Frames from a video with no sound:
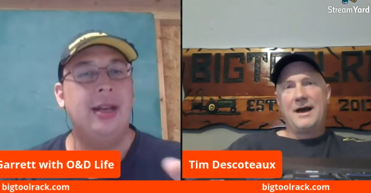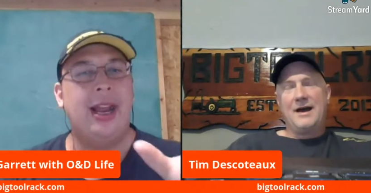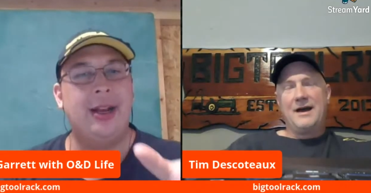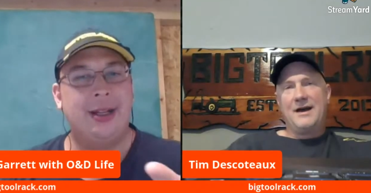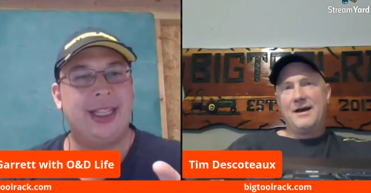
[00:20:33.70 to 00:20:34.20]
Speaker 1: and,
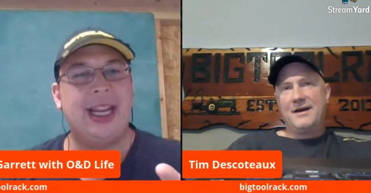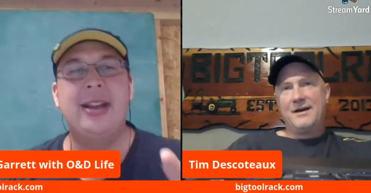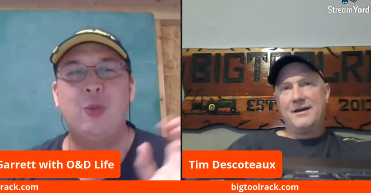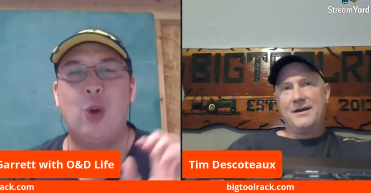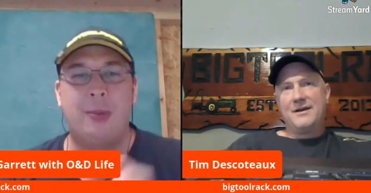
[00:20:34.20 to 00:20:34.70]
and
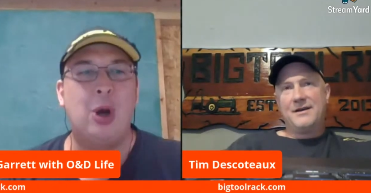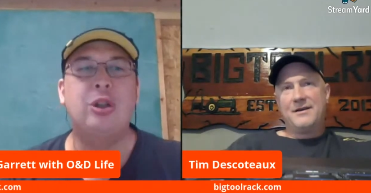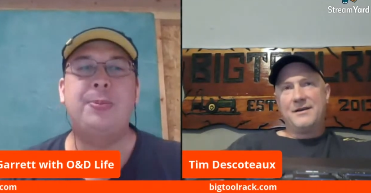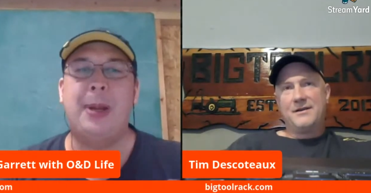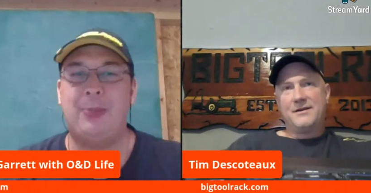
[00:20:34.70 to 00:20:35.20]
seeing where
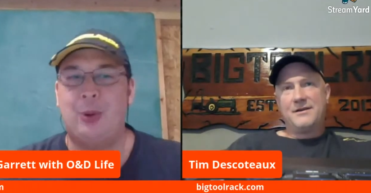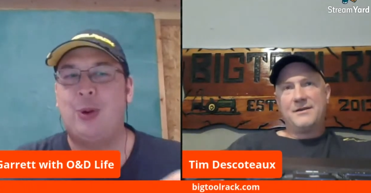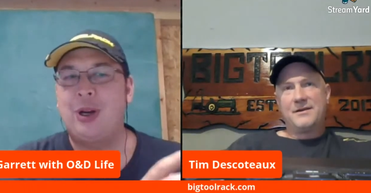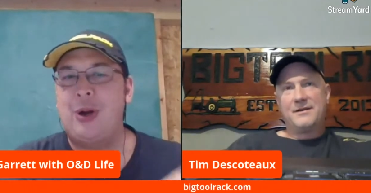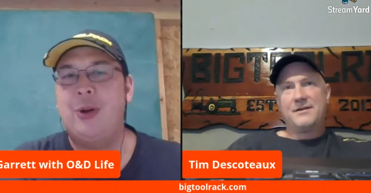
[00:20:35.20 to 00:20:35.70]
most people
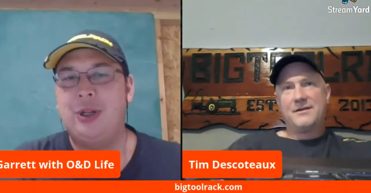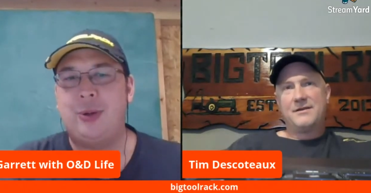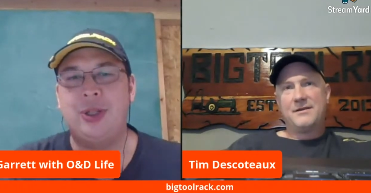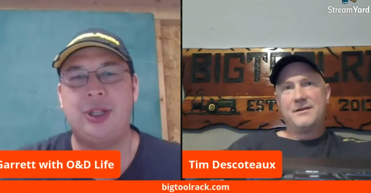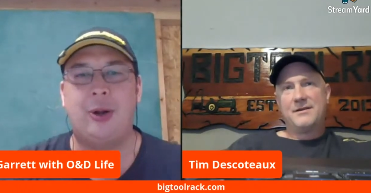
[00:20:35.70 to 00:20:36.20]
were going
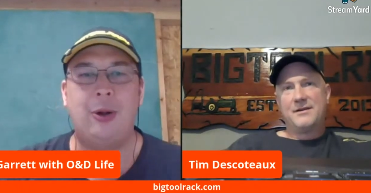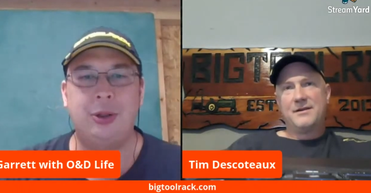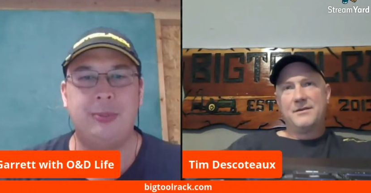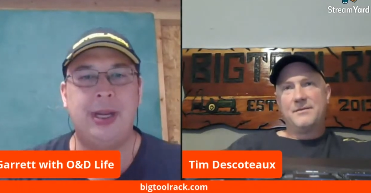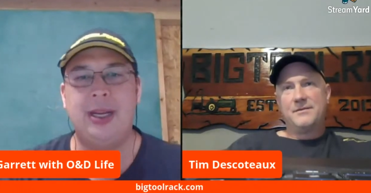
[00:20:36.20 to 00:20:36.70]
towards the
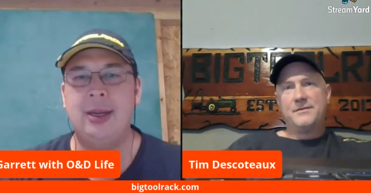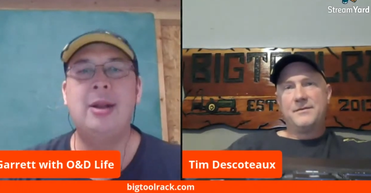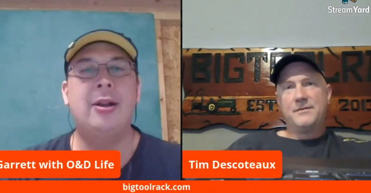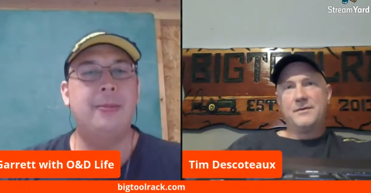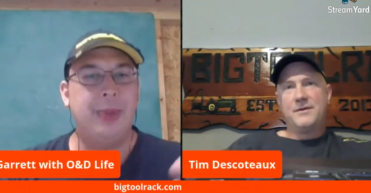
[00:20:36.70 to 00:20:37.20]
ultimate
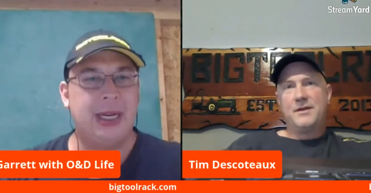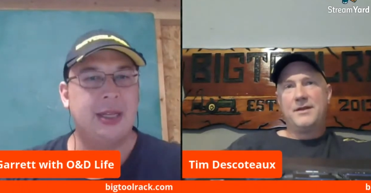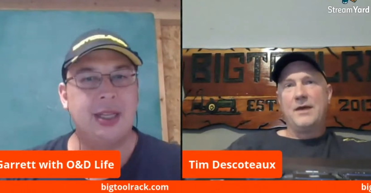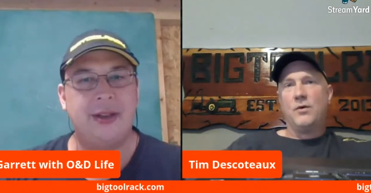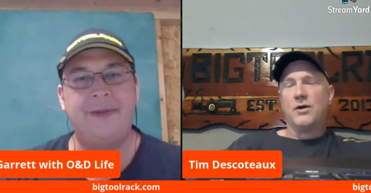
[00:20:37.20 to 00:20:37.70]

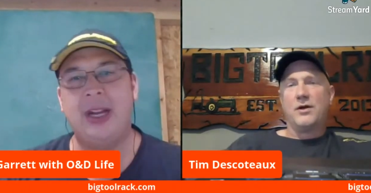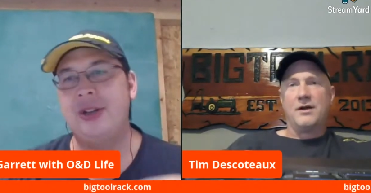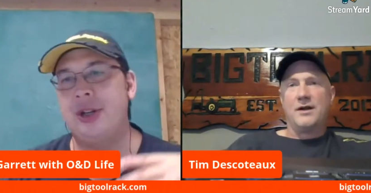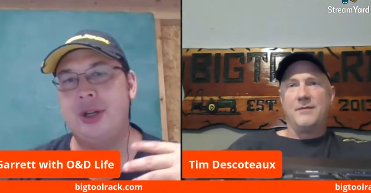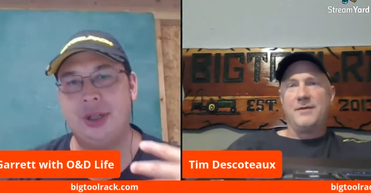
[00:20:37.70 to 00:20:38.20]
because they of the were.
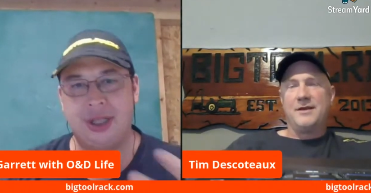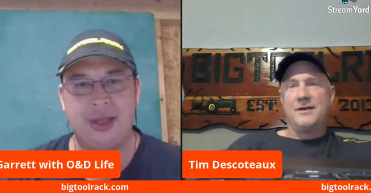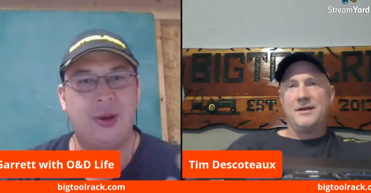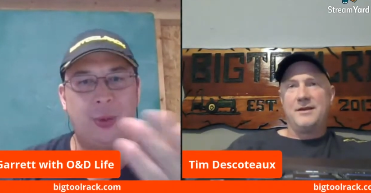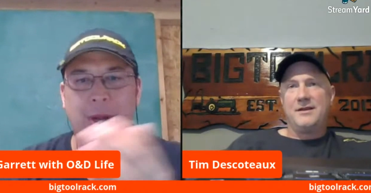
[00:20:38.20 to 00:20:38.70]
features
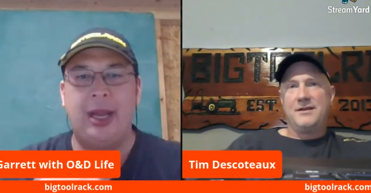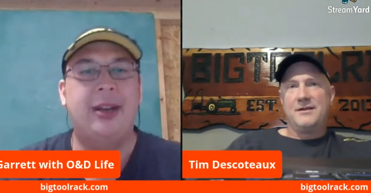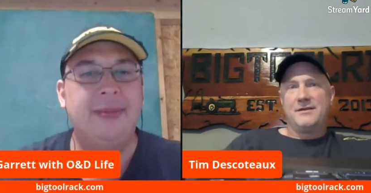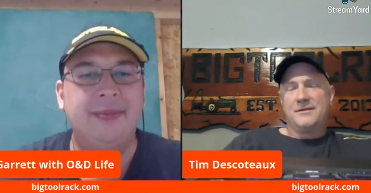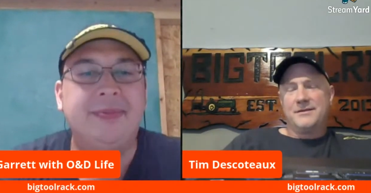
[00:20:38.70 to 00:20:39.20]
and the
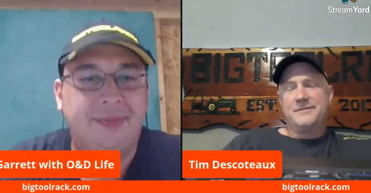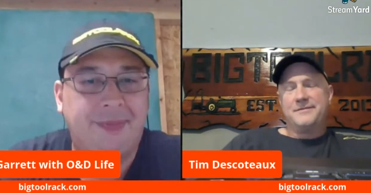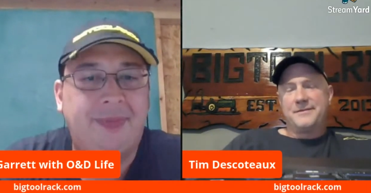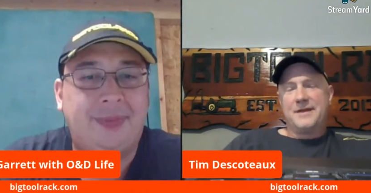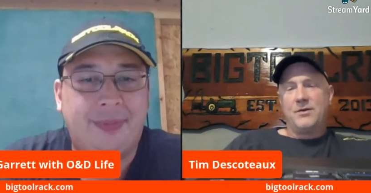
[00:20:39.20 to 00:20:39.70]
weight.
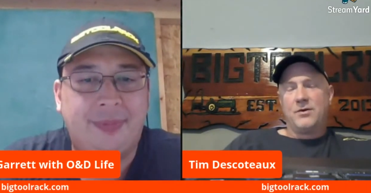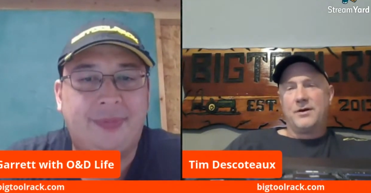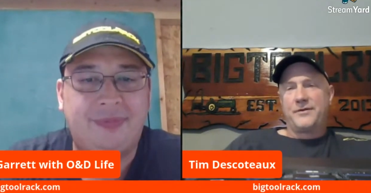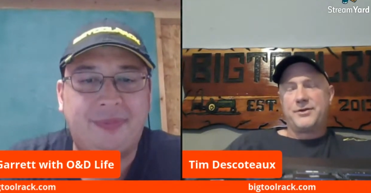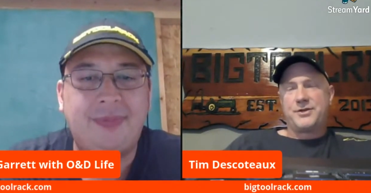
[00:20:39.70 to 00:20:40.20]
Speaker 2: They
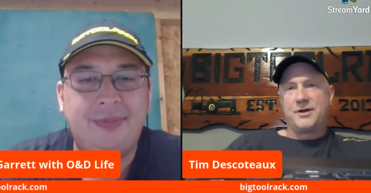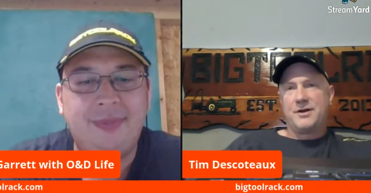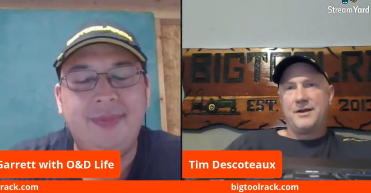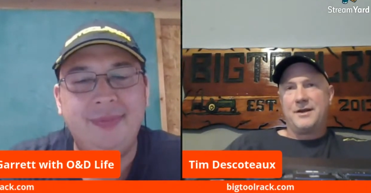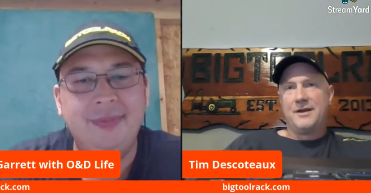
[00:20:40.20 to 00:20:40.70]
were for
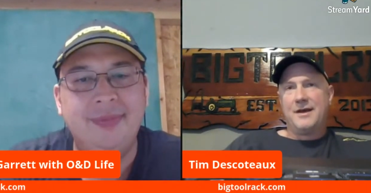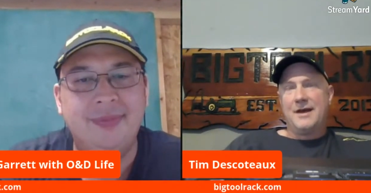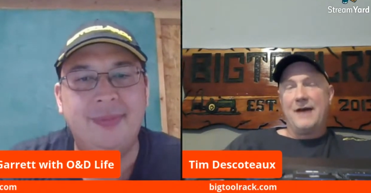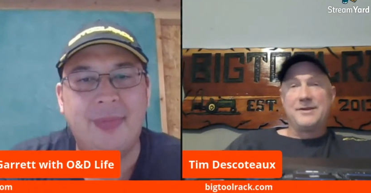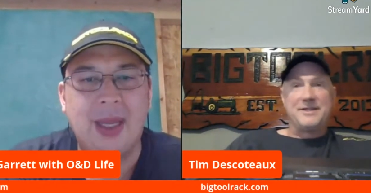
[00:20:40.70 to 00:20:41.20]
sure, and
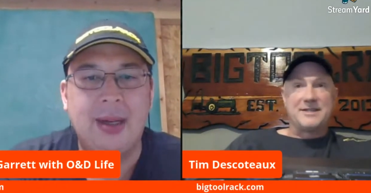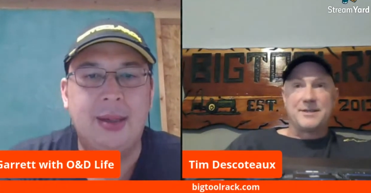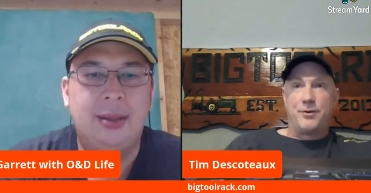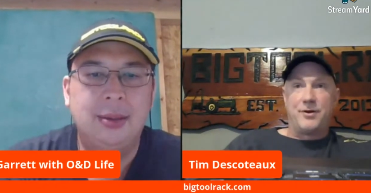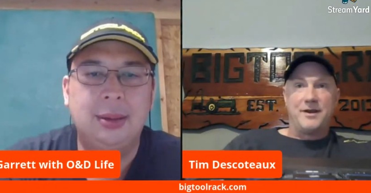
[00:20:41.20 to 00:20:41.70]
I was
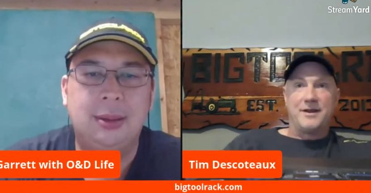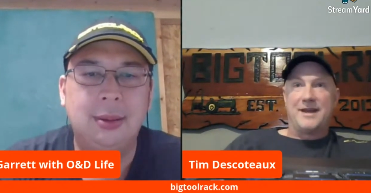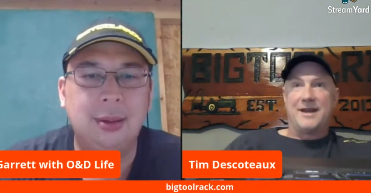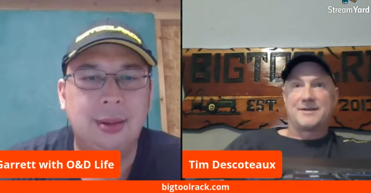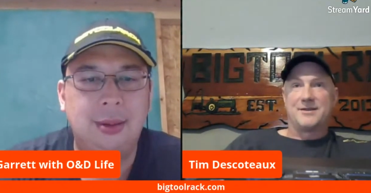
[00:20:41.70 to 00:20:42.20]
disappointed to
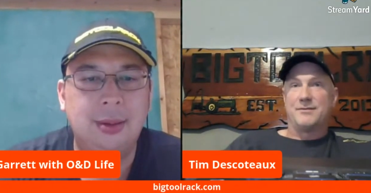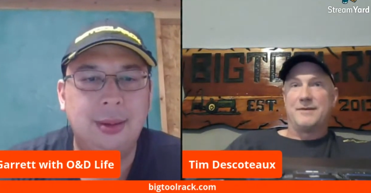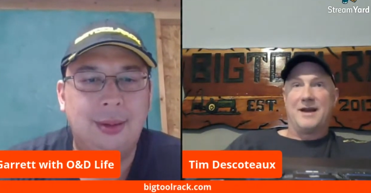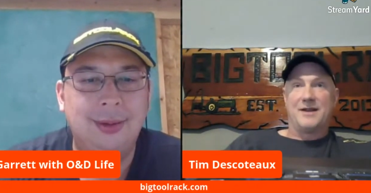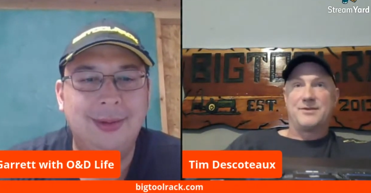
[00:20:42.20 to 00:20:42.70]
cancel it. To
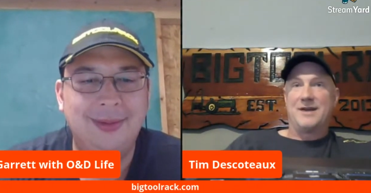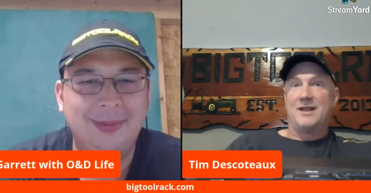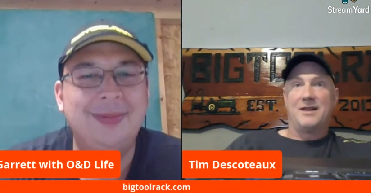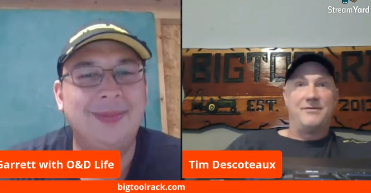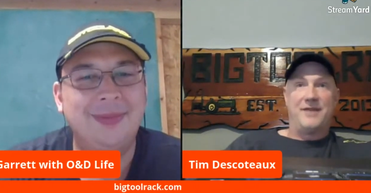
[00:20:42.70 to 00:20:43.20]
be honest with you,
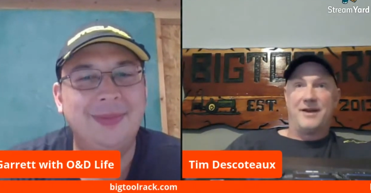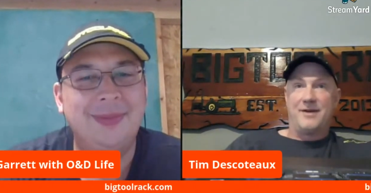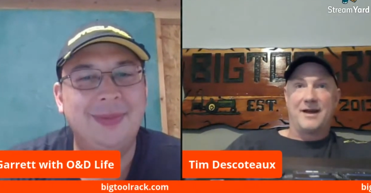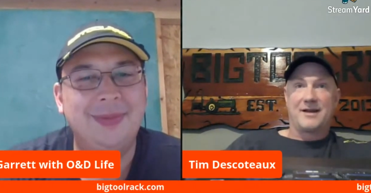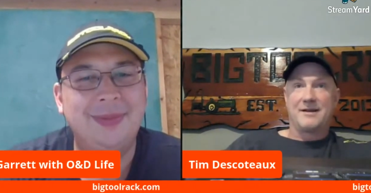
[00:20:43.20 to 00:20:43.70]
I love that
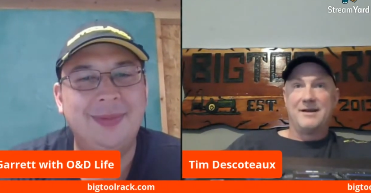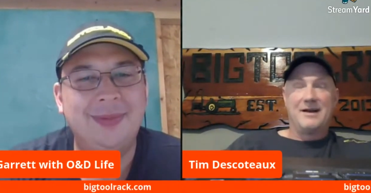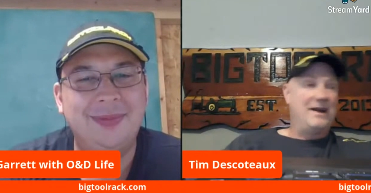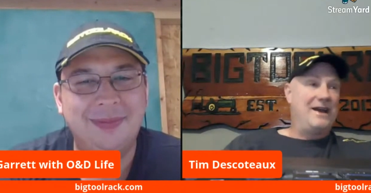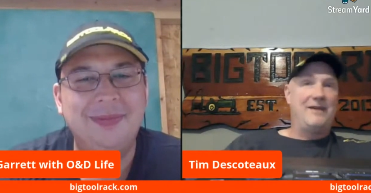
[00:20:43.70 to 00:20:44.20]
rack.
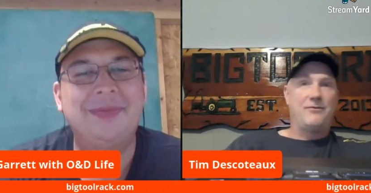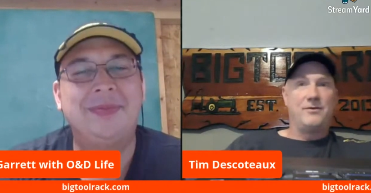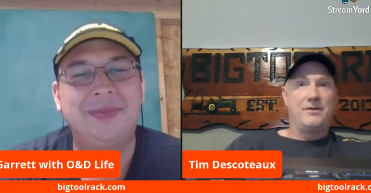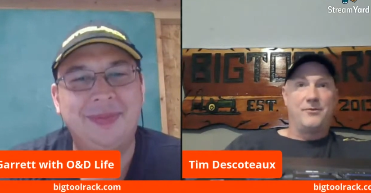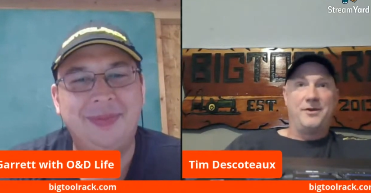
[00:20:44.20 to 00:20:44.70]
I
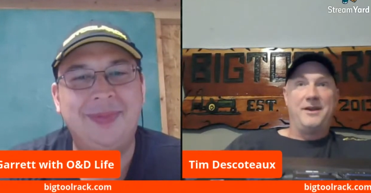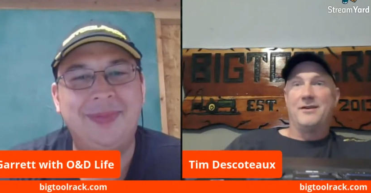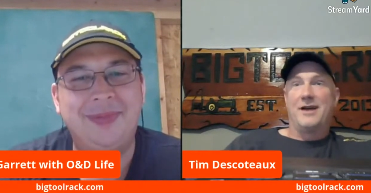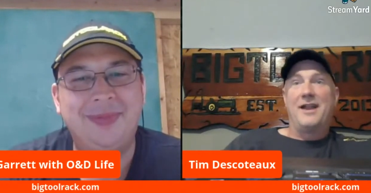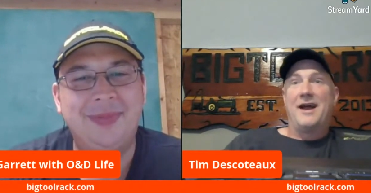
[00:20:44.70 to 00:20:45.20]
have you know, one
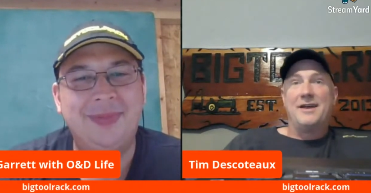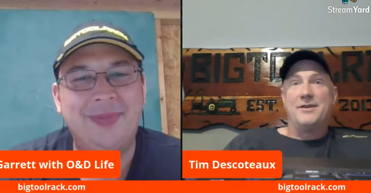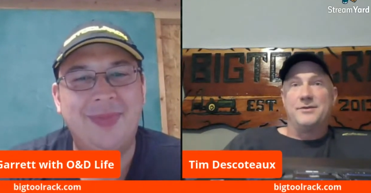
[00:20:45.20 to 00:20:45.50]
here I, I